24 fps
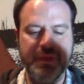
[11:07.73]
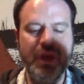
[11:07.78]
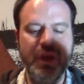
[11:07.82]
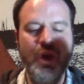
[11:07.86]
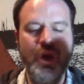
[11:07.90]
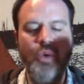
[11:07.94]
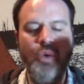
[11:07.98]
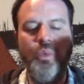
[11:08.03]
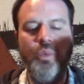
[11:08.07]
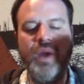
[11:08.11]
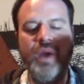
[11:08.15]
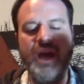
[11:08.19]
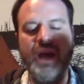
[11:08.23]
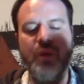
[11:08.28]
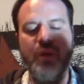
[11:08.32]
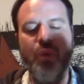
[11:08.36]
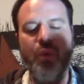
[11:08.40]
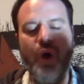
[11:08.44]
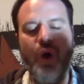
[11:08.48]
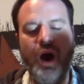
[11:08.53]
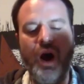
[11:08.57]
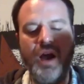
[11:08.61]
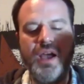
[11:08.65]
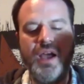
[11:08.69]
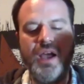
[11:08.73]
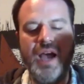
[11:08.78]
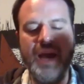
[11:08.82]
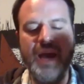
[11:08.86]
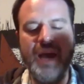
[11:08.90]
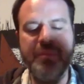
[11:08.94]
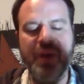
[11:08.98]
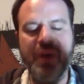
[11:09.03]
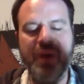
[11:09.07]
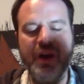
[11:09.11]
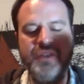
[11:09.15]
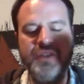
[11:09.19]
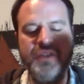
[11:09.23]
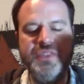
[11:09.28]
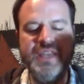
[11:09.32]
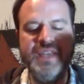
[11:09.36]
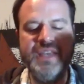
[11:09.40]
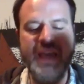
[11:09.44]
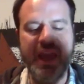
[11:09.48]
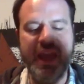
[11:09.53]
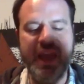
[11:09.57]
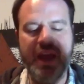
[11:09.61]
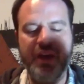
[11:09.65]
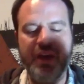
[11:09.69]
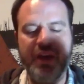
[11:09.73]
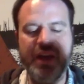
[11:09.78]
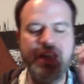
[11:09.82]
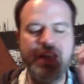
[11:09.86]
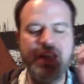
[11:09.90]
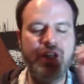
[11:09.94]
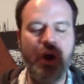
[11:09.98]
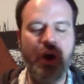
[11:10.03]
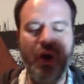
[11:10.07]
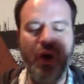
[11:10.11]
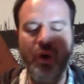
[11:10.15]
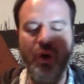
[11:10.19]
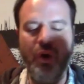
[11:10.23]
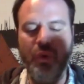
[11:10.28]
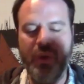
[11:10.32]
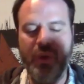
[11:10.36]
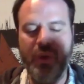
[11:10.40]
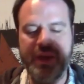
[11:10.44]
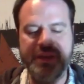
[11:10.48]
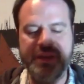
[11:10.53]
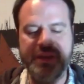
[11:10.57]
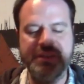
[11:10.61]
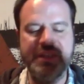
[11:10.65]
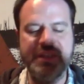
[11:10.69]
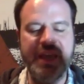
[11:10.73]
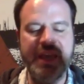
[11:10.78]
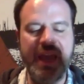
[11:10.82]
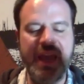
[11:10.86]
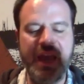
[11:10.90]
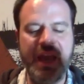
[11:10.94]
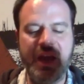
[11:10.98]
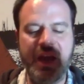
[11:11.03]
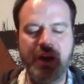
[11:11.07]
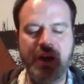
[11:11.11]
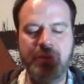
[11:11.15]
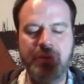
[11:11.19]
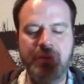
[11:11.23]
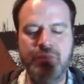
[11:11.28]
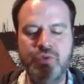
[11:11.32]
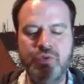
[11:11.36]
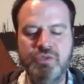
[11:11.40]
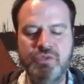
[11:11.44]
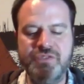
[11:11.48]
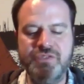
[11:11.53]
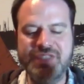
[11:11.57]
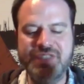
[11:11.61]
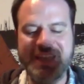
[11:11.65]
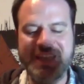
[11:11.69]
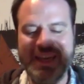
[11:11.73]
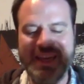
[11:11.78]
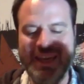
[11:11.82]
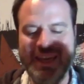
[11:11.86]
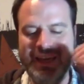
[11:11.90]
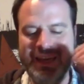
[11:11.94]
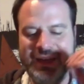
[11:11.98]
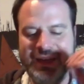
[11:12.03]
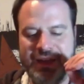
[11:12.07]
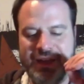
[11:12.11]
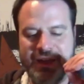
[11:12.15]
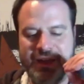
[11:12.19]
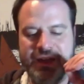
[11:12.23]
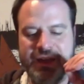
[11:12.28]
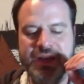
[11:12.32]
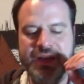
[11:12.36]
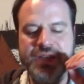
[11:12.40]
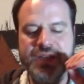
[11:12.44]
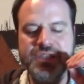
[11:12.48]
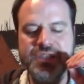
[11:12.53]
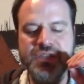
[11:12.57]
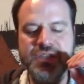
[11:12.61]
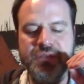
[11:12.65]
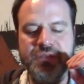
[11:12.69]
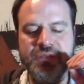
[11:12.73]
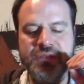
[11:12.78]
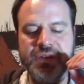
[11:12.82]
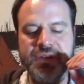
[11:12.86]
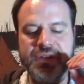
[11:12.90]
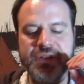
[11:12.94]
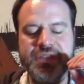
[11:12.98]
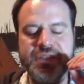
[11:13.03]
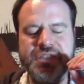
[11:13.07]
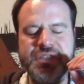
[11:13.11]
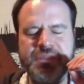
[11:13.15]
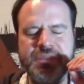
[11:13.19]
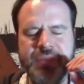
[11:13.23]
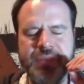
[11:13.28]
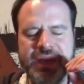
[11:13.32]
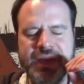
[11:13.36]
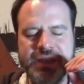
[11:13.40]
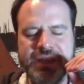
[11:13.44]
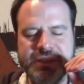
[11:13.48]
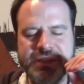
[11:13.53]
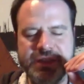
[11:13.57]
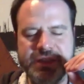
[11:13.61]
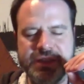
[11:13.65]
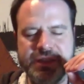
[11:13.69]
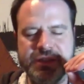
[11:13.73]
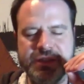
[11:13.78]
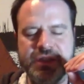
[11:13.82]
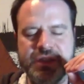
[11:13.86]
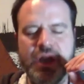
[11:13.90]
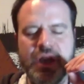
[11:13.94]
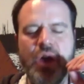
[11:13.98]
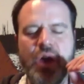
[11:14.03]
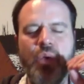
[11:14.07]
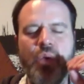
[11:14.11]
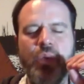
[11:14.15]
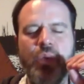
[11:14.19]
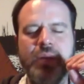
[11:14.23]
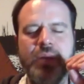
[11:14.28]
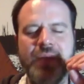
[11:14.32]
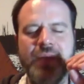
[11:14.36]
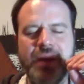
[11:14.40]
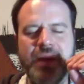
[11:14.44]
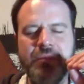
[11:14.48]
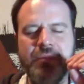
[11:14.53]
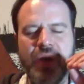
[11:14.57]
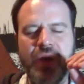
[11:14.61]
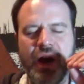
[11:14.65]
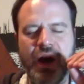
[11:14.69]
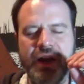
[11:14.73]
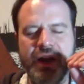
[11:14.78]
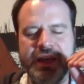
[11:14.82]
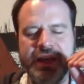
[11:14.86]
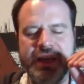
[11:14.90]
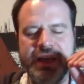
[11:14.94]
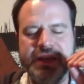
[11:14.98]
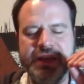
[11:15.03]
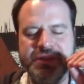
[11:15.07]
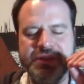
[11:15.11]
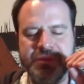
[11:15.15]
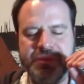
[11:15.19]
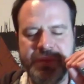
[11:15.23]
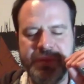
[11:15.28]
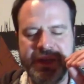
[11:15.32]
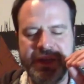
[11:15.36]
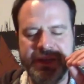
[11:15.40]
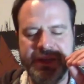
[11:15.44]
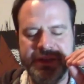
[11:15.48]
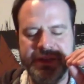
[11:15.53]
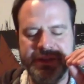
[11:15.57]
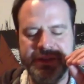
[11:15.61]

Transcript: When I walk, I part the air, and always the air moves in to fill the spaces where my body has been.